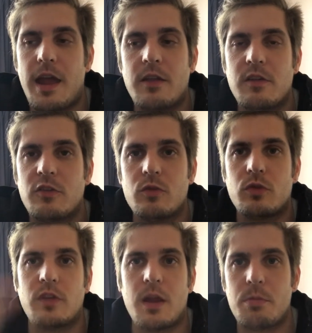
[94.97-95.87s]
additional
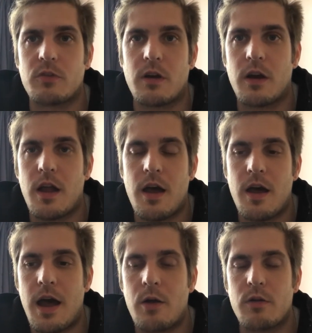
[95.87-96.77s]
sabers are
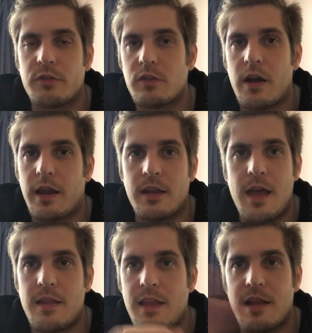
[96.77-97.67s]
out of stock, and
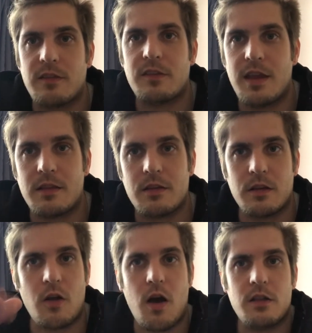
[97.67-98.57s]
then that's it,
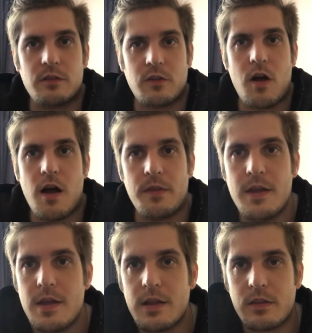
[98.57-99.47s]
gone is gone.
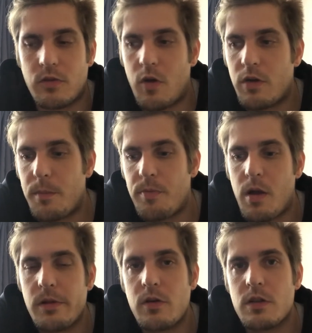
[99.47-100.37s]
So they're
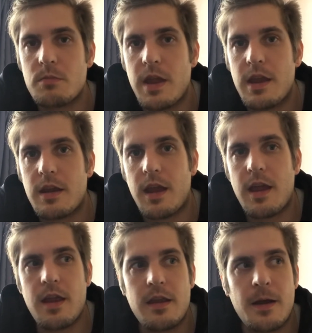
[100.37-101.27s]
probably gonna make
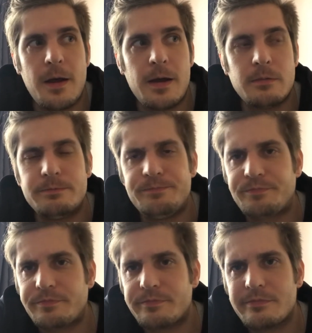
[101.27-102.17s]
a
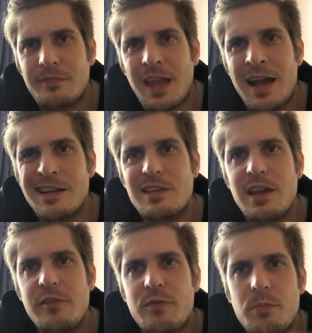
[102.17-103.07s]
I
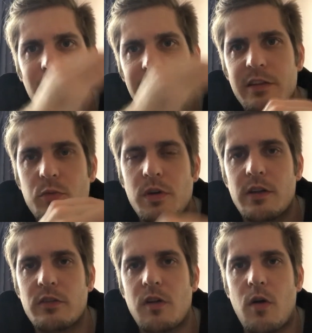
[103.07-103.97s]
think from the list what
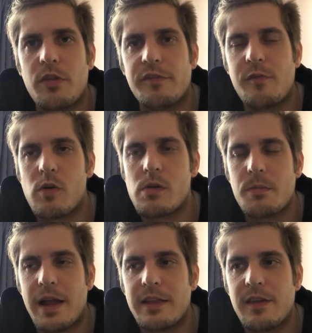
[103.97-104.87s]
I saw on the
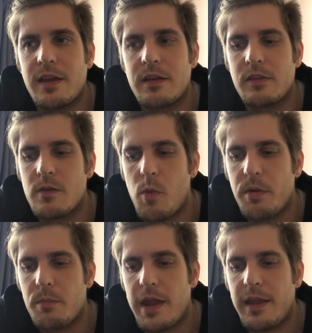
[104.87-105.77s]
forum, I think they will
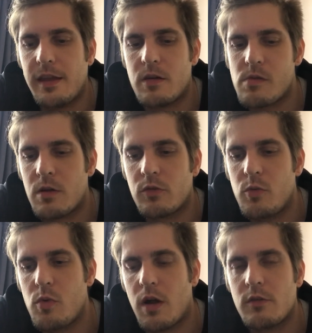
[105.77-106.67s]
be making around
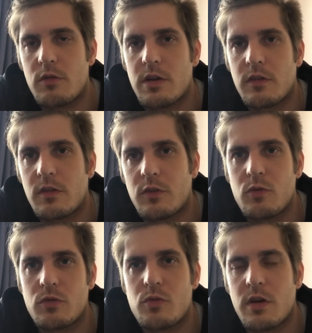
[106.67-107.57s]
200
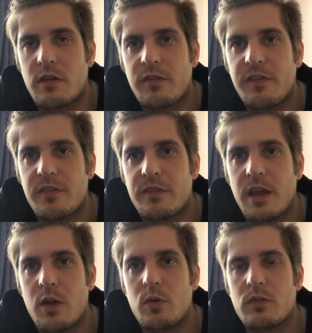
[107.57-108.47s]
to 250
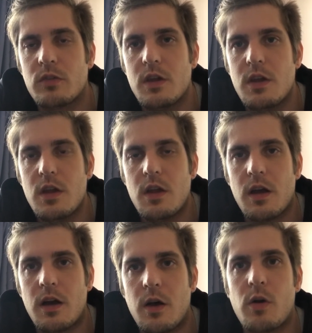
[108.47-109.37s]
hilts
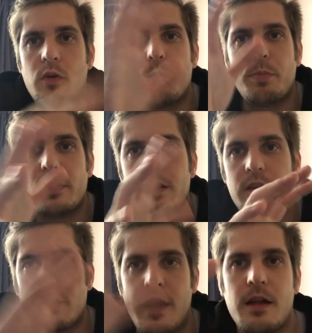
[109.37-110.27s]
or complete,